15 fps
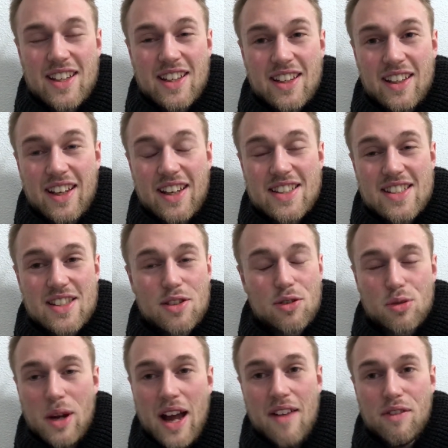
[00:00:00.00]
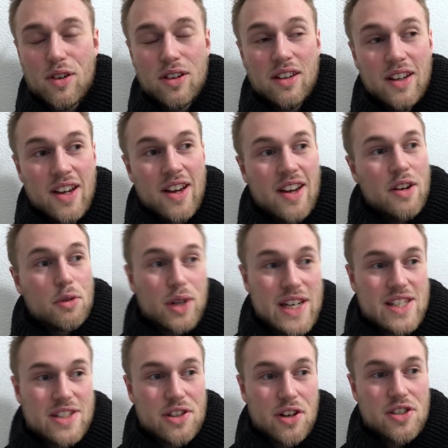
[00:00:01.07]
tickets to travel,
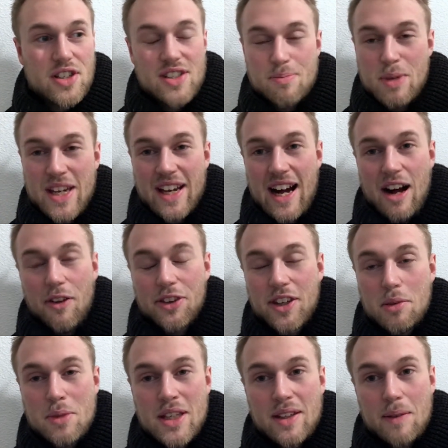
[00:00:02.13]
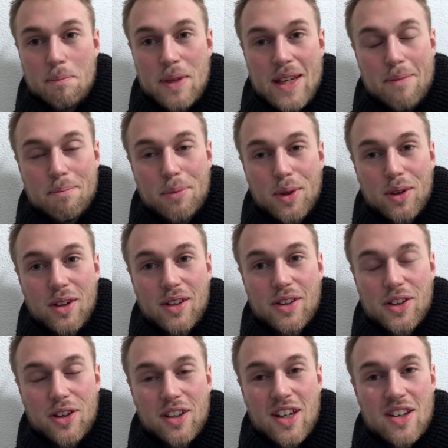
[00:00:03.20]
research is being out there meeting people,
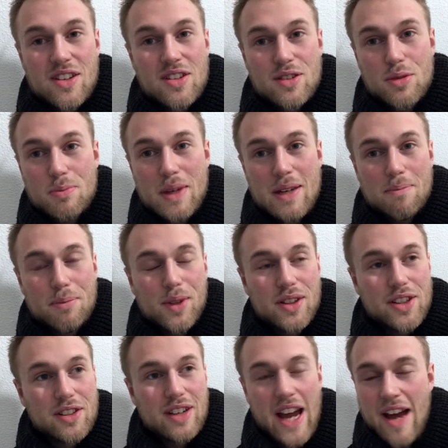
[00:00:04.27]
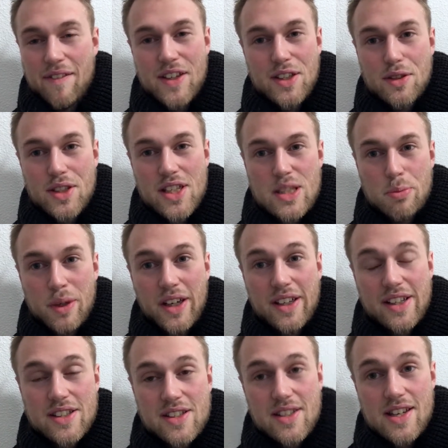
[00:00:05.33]
talking to new people, you know, having good
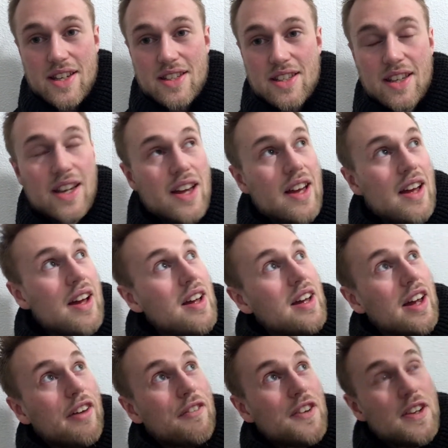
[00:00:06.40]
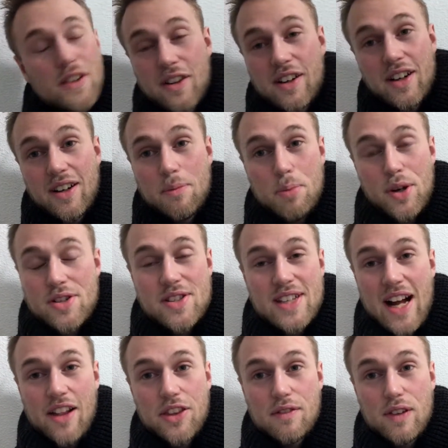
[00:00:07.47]
experiences. If you're a
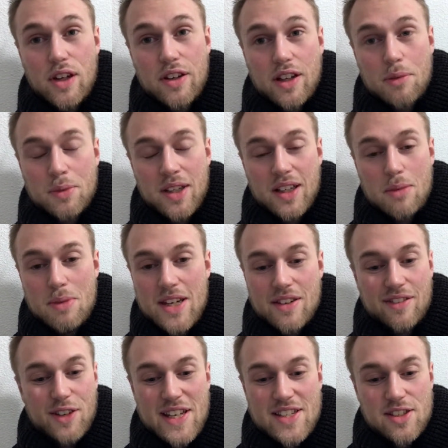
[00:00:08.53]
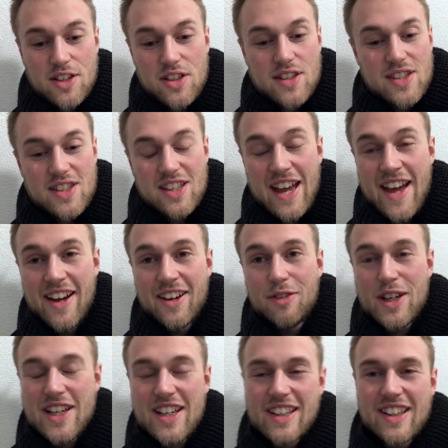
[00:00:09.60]
personality vlogger like me, research is
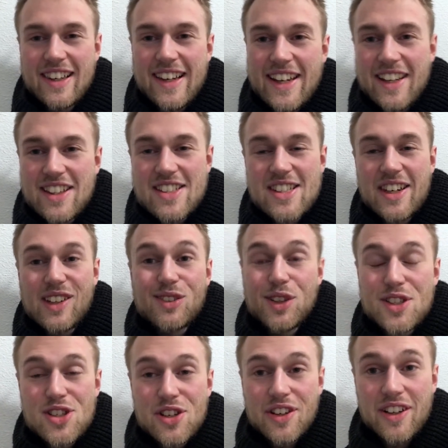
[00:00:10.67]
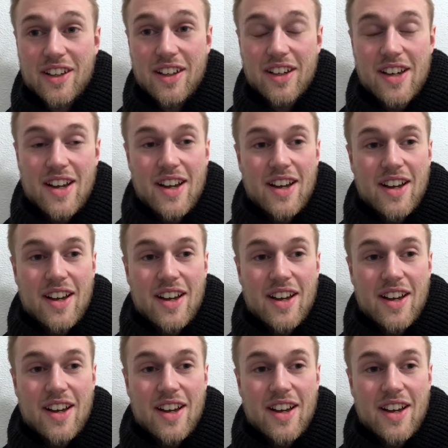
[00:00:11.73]
reading the latest literature,